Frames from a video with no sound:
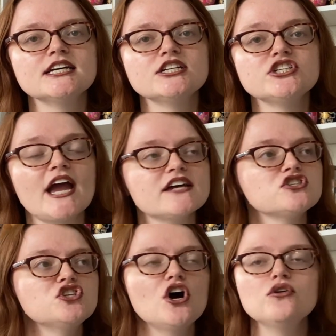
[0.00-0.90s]
she has
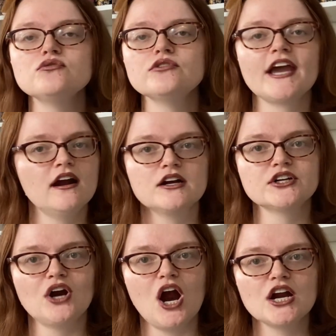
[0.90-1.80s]
no
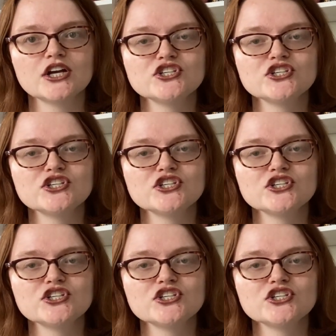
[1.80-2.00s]
character arc.